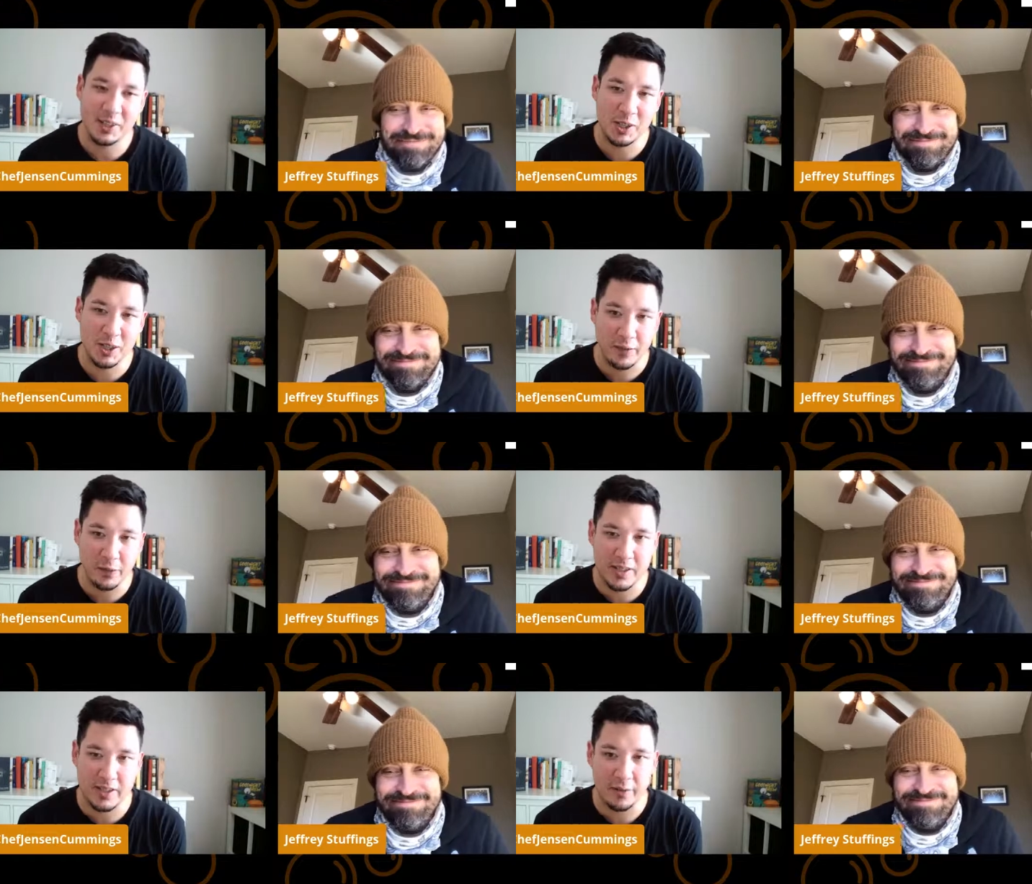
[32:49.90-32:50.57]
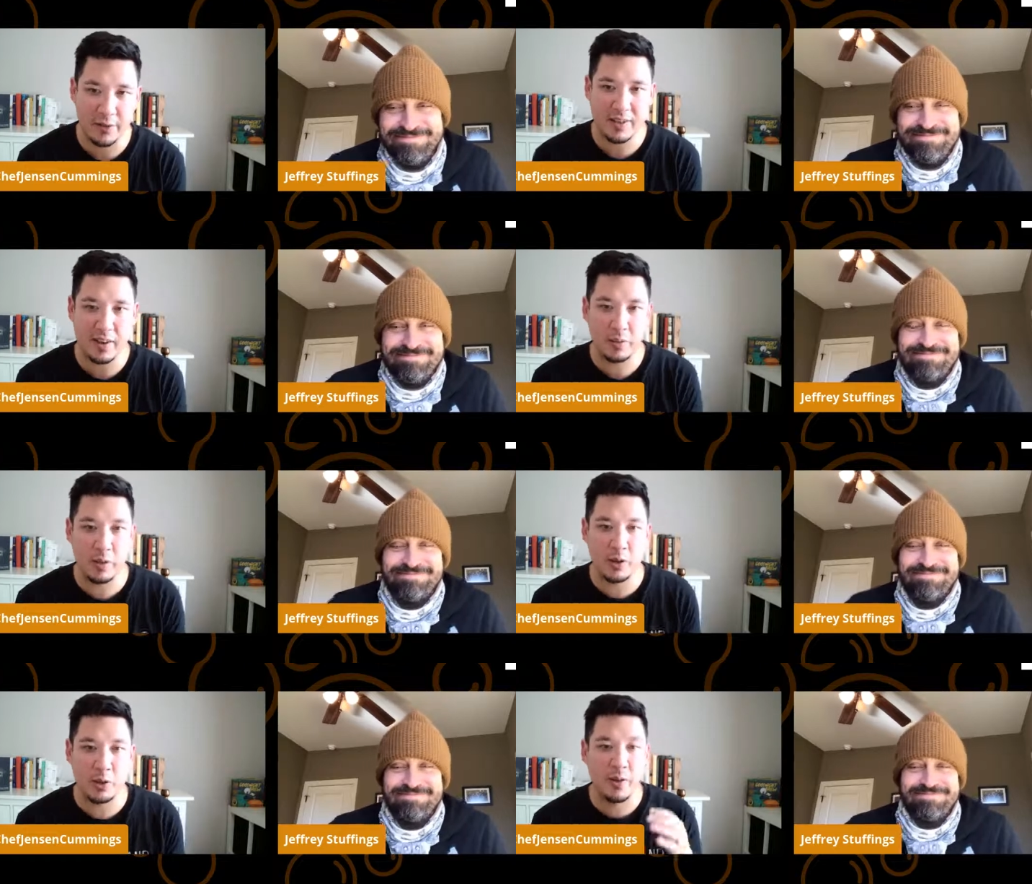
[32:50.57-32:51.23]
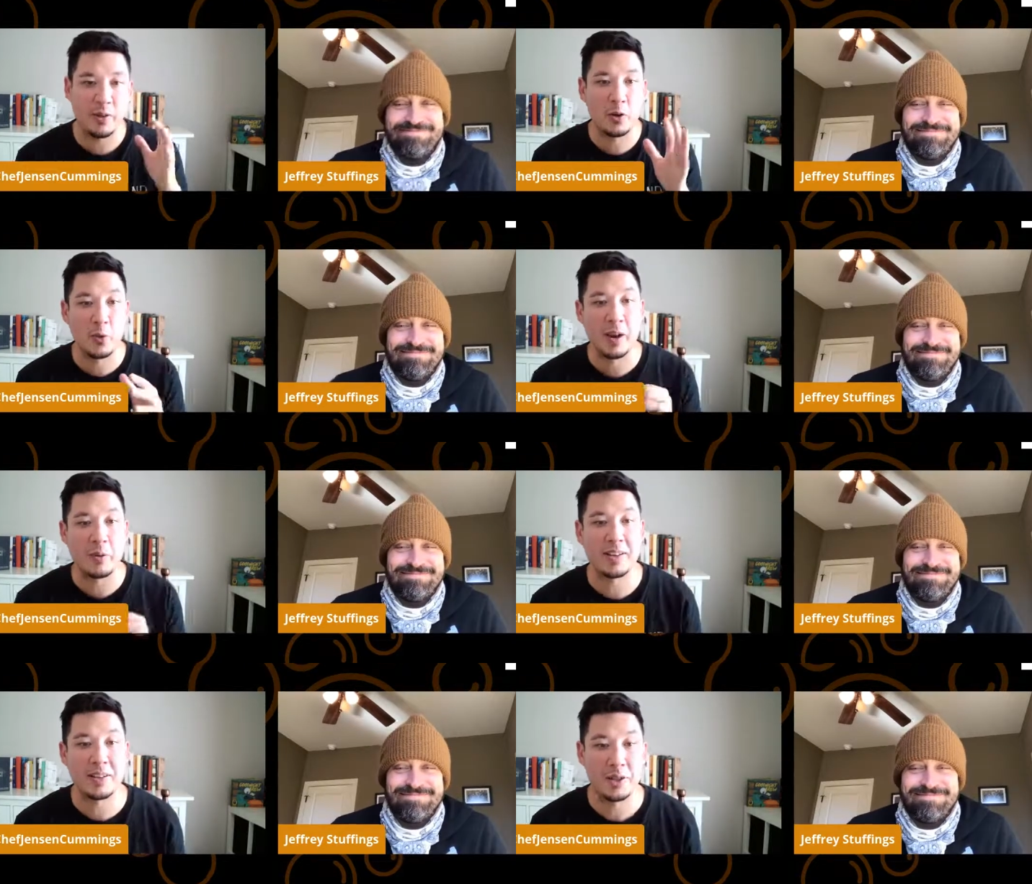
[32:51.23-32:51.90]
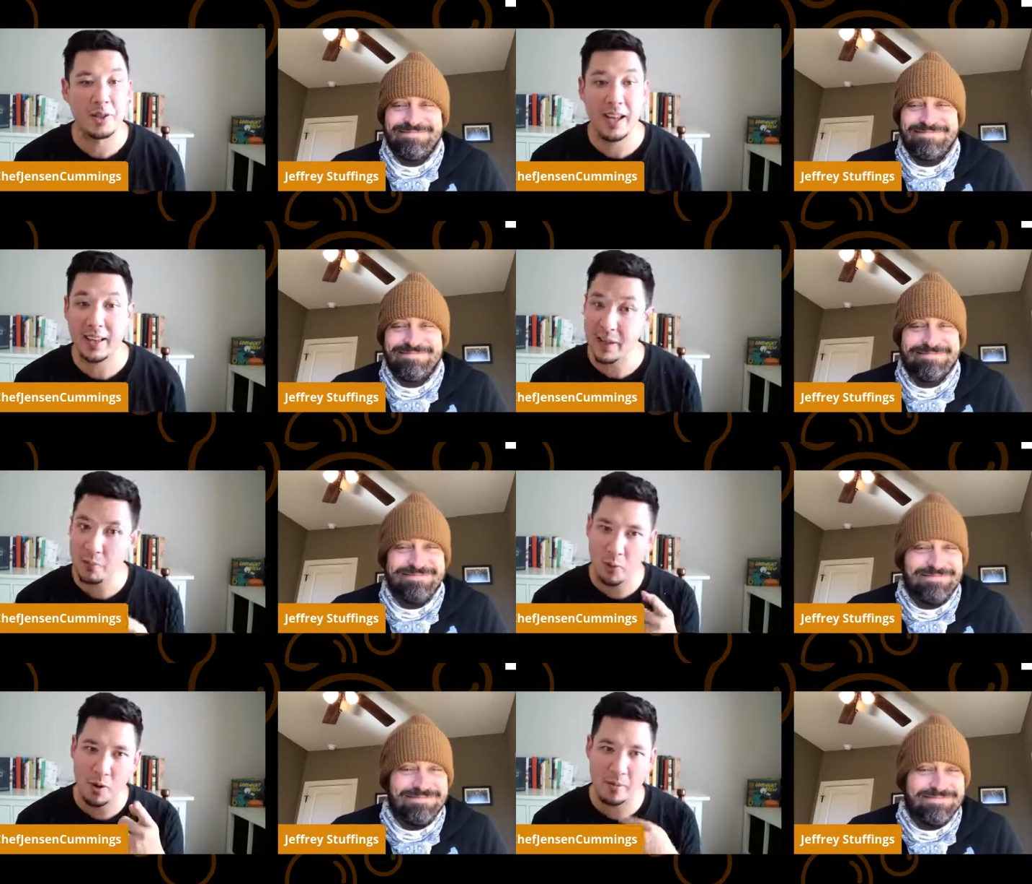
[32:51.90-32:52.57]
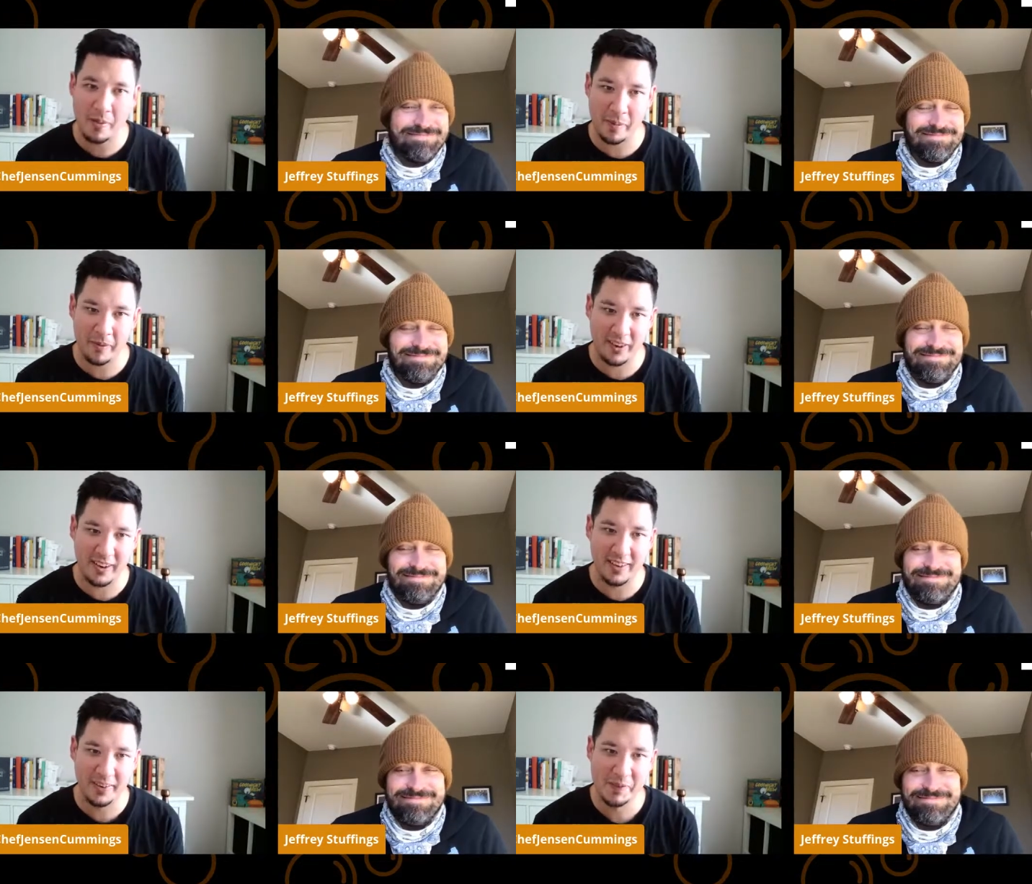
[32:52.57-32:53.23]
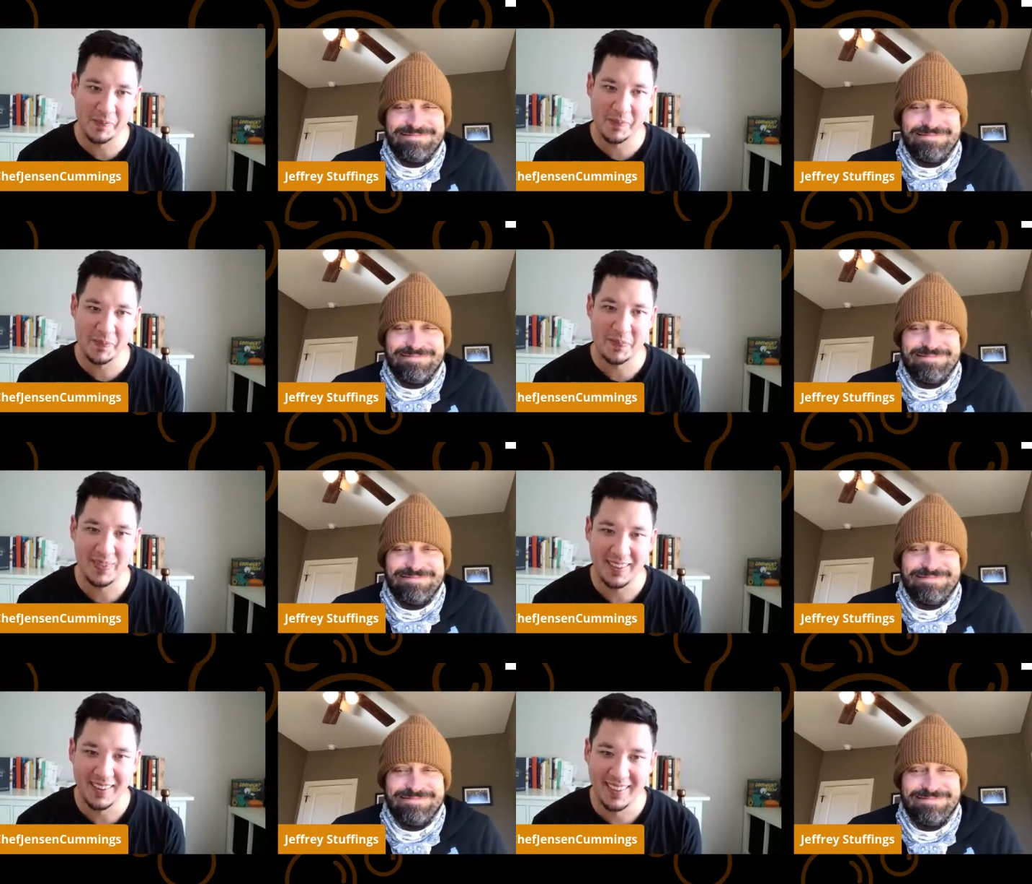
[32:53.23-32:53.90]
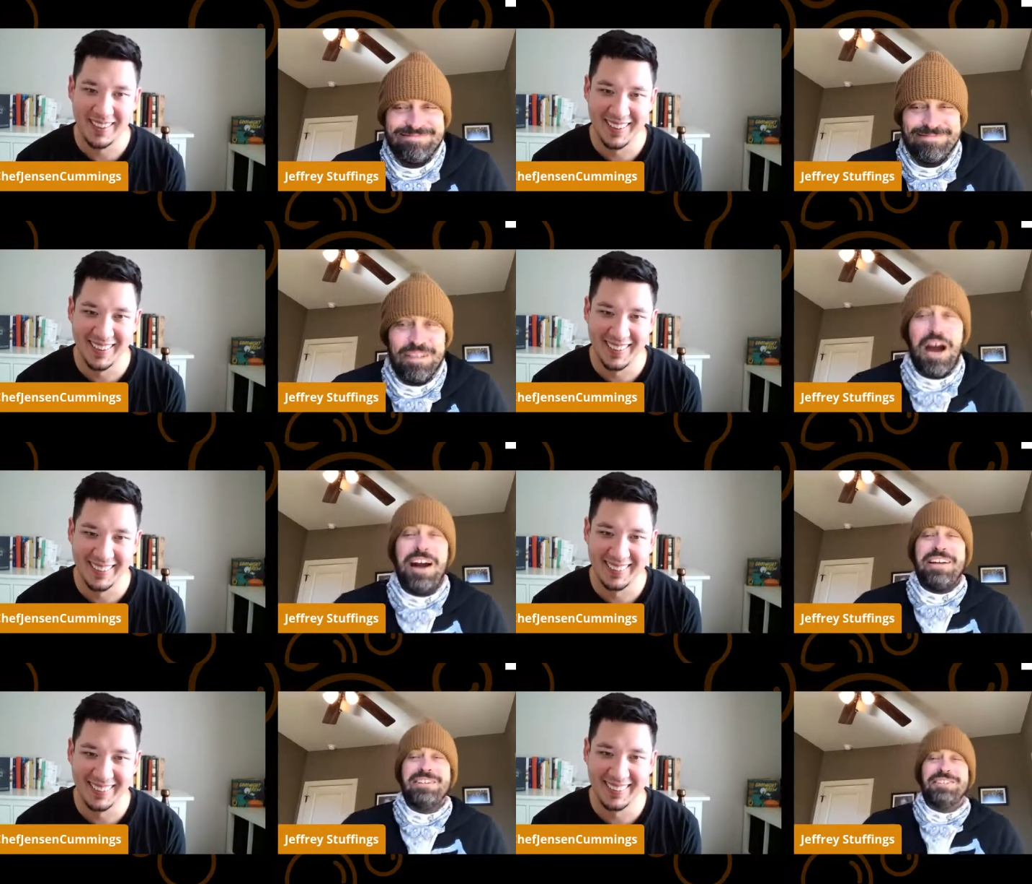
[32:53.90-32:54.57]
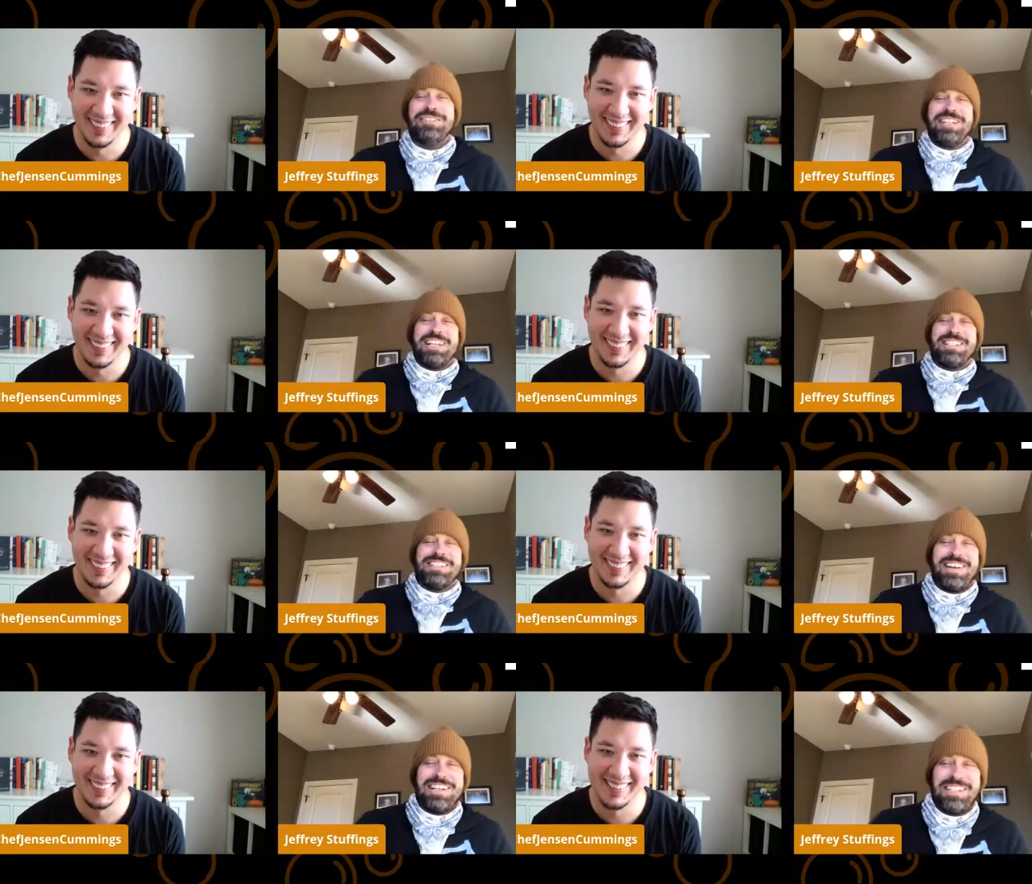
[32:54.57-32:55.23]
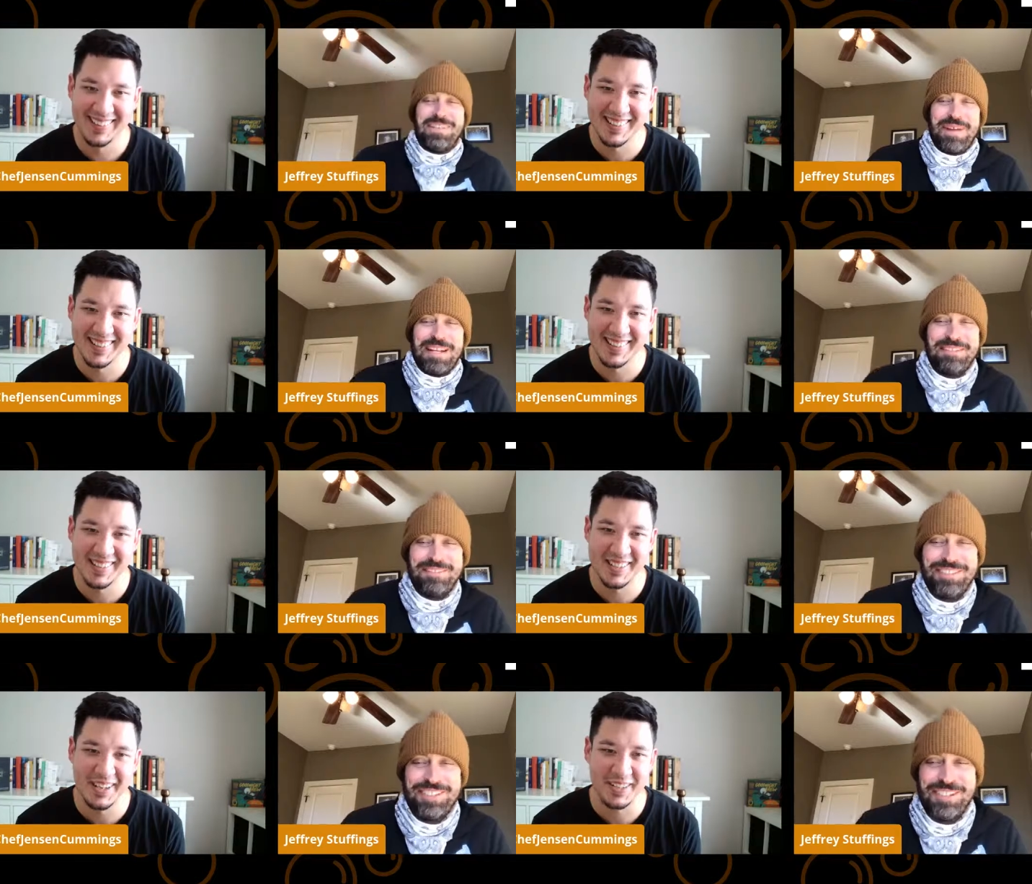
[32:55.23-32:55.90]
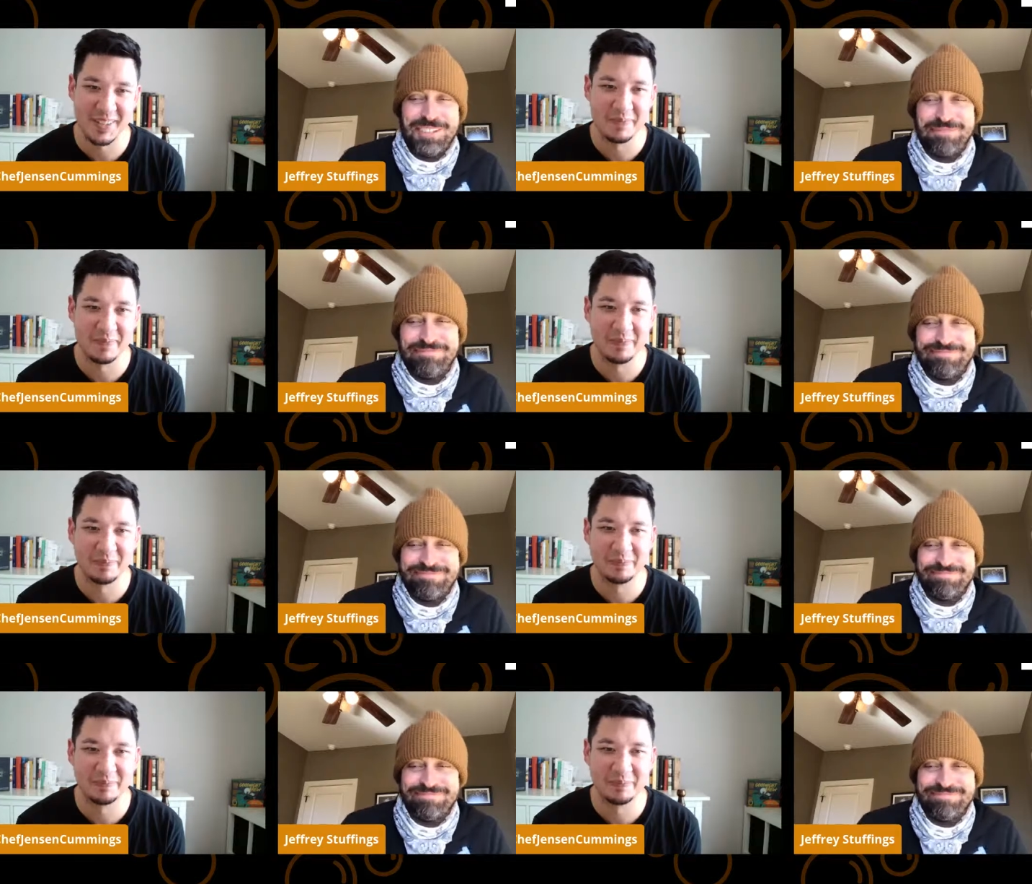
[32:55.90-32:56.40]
Speaker 1: sir. Jeffrey Stuffings, everyone. You have a great rest of your day. Keep warm, my friend.
Speaker 2: All right, you too, Jensen. Great to see you, man. Cheers. Cheers.